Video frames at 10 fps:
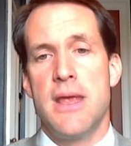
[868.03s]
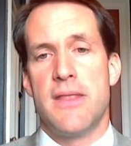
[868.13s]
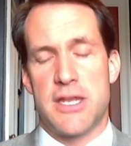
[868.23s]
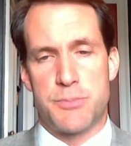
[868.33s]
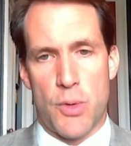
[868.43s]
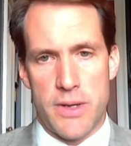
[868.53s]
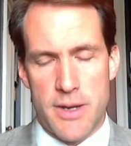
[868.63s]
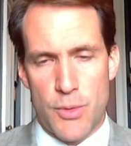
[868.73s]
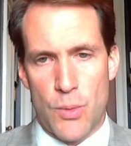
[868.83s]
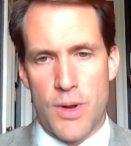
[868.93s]
That's point
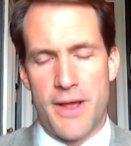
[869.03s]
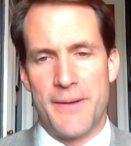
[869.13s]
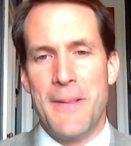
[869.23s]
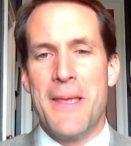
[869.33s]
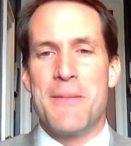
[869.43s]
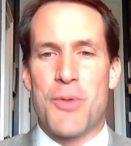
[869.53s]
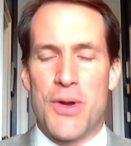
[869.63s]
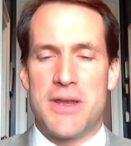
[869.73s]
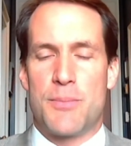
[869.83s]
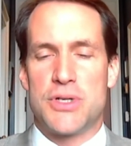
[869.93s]
number one.
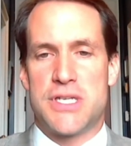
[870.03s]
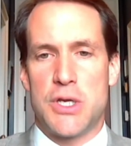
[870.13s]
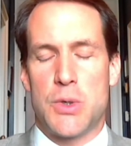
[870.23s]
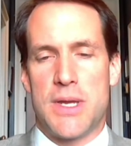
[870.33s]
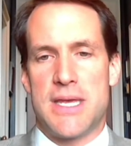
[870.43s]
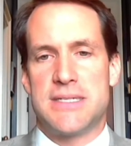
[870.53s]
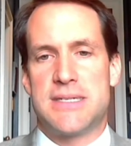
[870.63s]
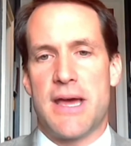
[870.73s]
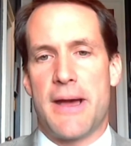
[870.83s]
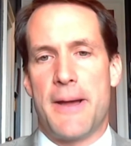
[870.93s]
Point number two
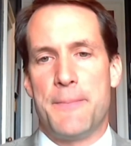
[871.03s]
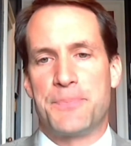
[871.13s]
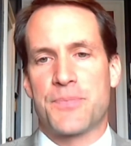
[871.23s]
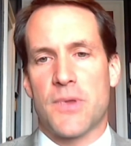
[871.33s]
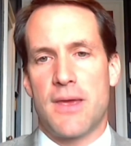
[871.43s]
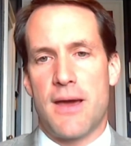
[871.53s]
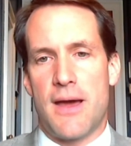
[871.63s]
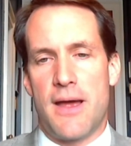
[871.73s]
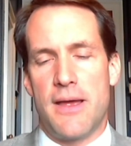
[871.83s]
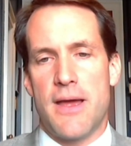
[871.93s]
is
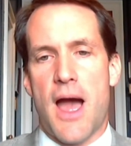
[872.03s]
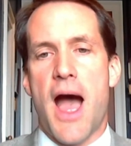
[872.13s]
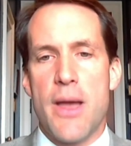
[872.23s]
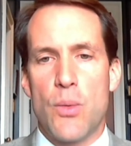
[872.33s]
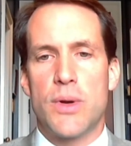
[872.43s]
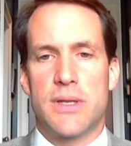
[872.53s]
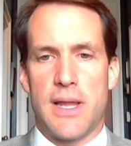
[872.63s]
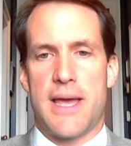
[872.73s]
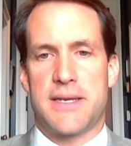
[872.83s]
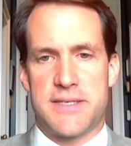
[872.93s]
I would
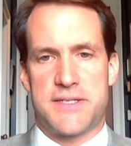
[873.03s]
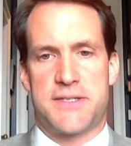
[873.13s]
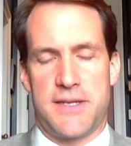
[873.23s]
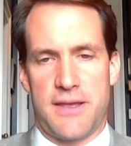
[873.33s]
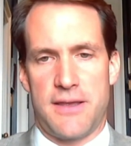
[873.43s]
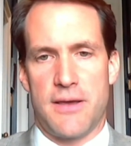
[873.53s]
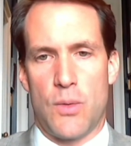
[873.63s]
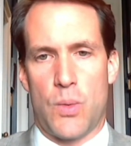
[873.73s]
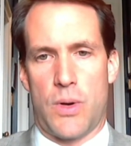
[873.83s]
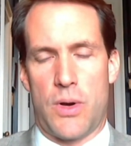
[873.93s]
like to see a
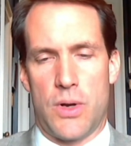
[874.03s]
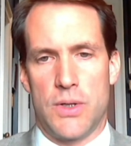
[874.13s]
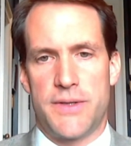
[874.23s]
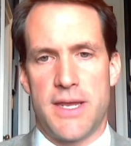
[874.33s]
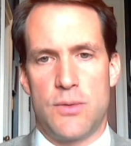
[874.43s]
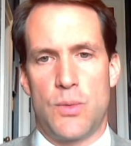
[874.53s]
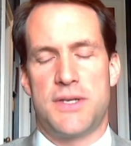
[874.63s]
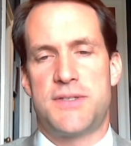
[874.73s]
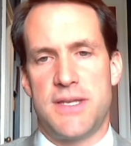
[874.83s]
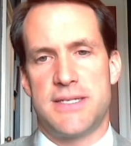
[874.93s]
world in
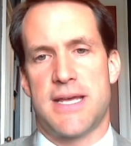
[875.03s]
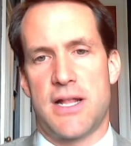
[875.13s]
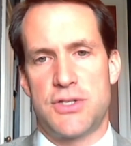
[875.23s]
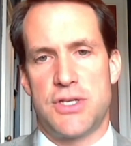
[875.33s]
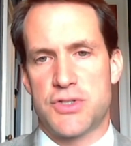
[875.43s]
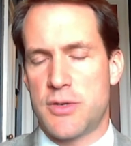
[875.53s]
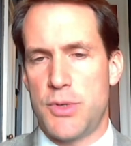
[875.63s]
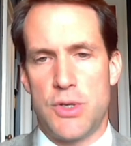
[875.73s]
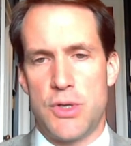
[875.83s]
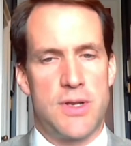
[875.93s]
which the intelligence
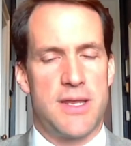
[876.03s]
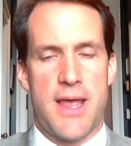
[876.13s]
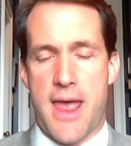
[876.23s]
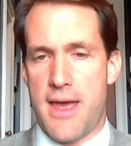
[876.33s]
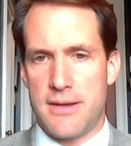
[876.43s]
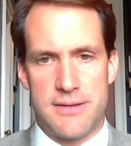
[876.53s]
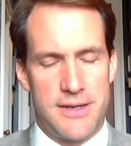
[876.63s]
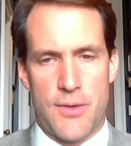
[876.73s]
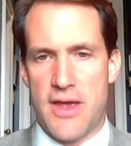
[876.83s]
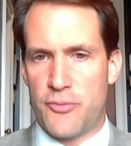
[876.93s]
community and
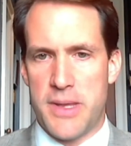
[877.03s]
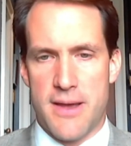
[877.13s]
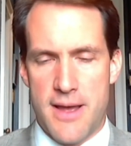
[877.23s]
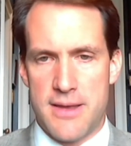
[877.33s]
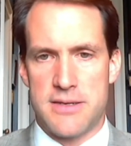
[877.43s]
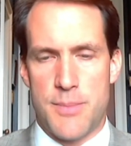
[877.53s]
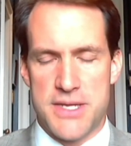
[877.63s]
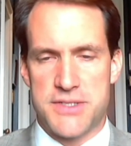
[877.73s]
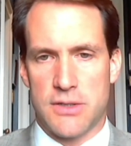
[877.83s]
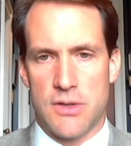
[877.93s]
FBI and
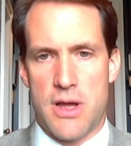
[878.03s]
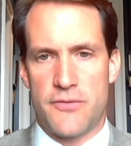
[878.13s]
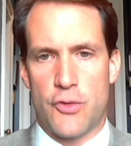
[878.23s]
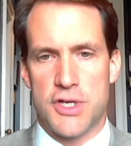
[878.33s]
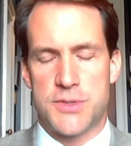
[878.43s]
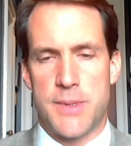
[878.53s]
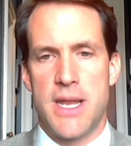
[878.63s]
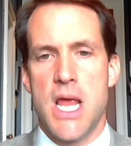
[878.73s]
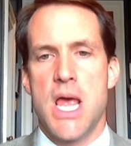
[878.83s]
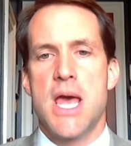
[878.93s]
domestic law enforcement